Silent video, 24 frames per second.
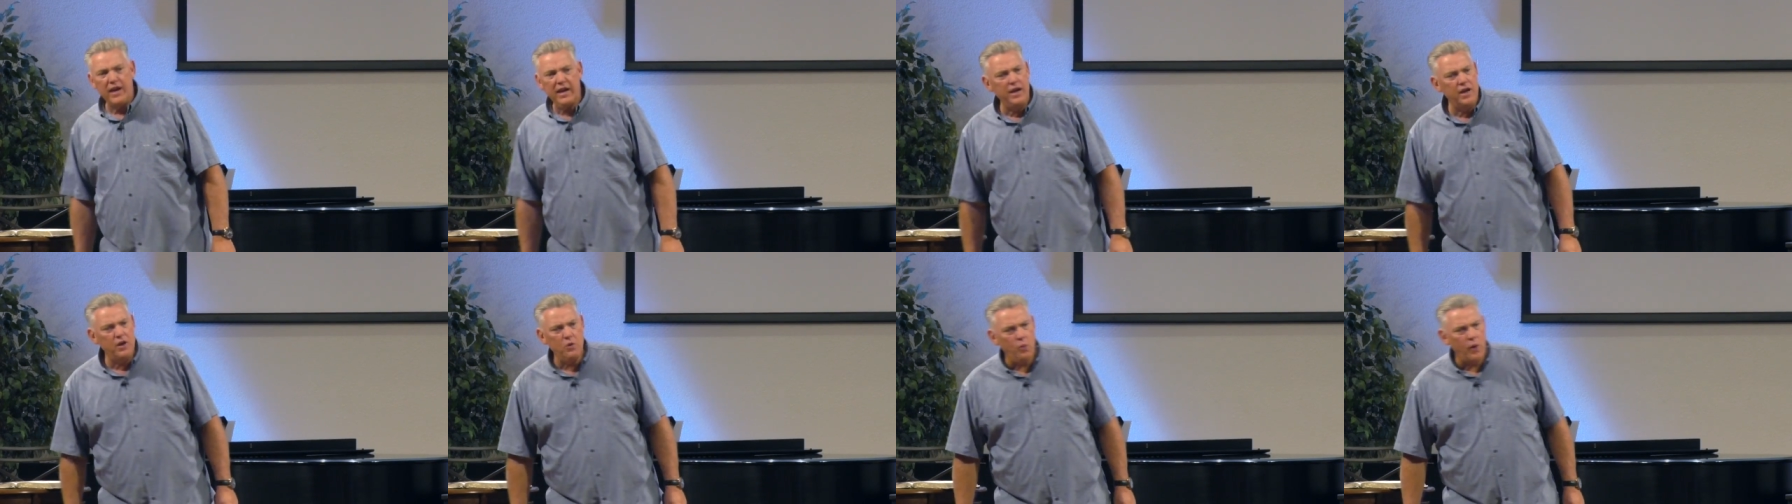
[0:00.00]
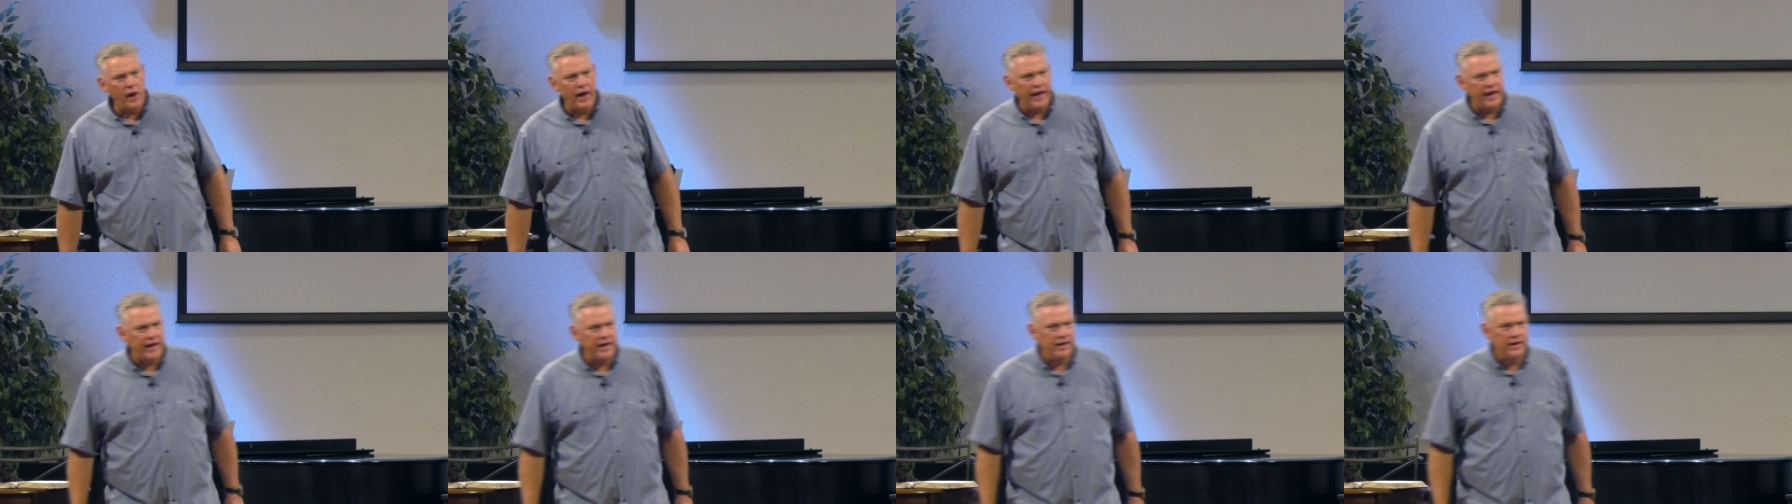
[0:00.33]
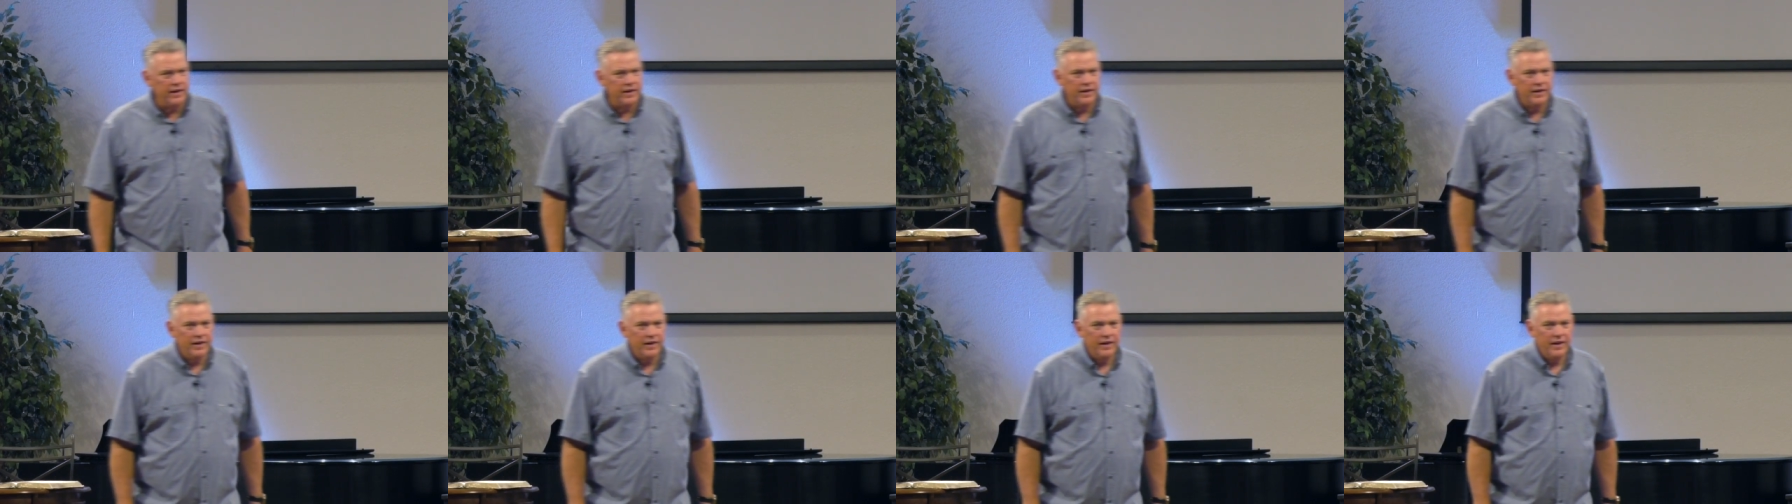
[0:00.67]
anyway.
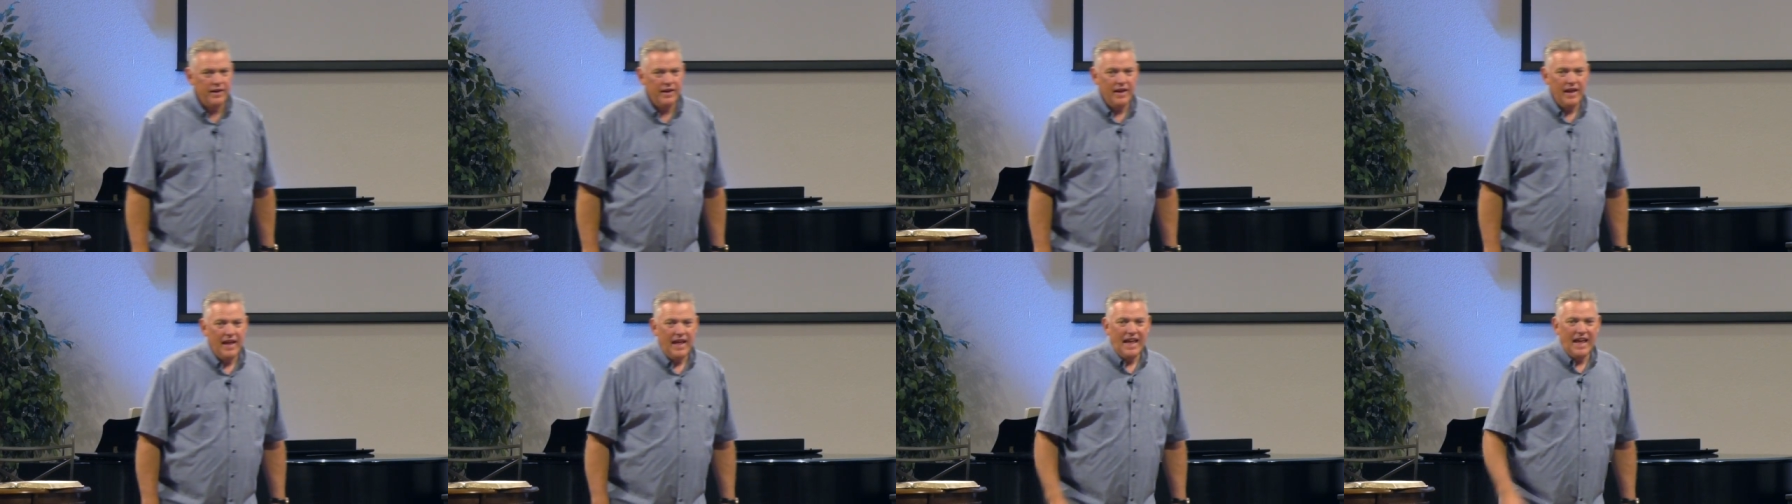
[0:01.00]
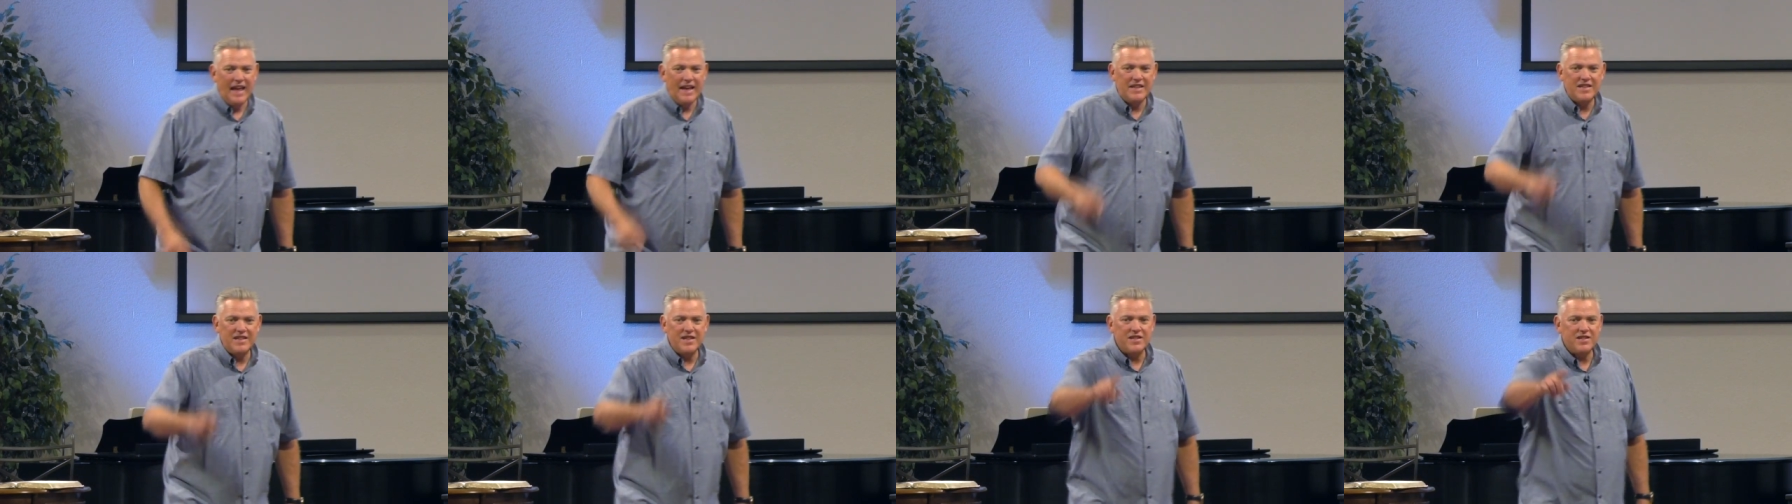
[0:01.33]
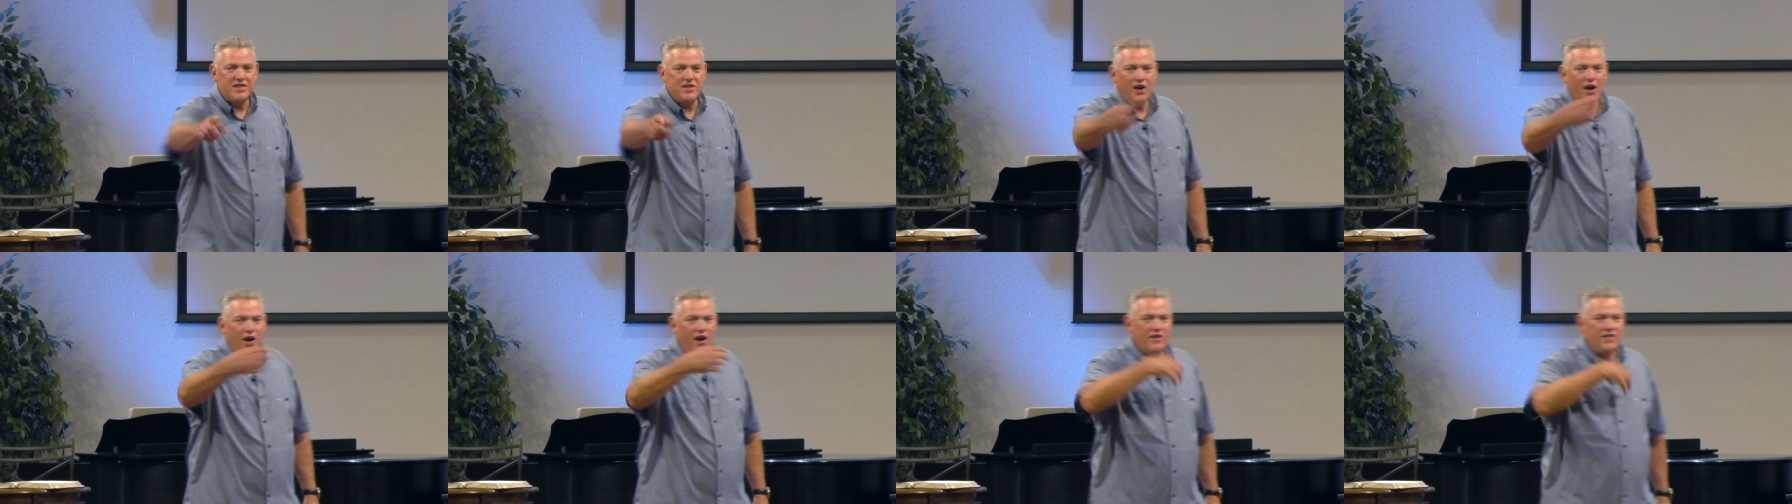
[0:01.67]
It's a
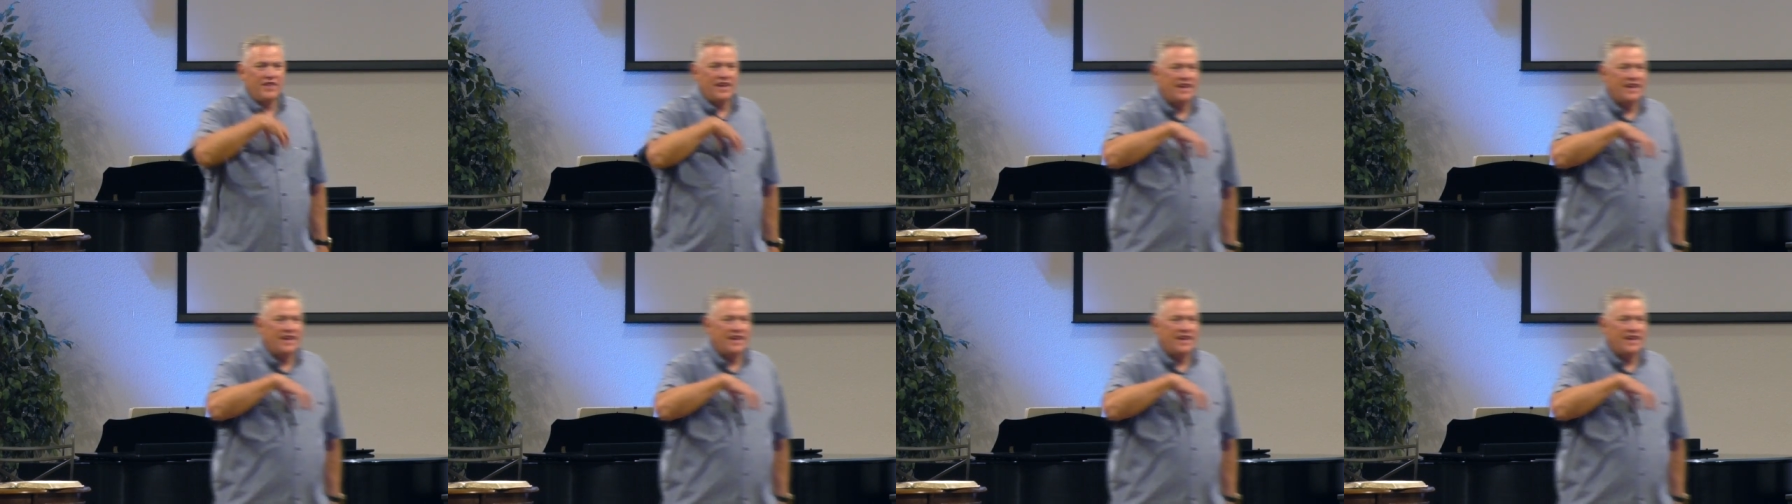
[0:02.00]
song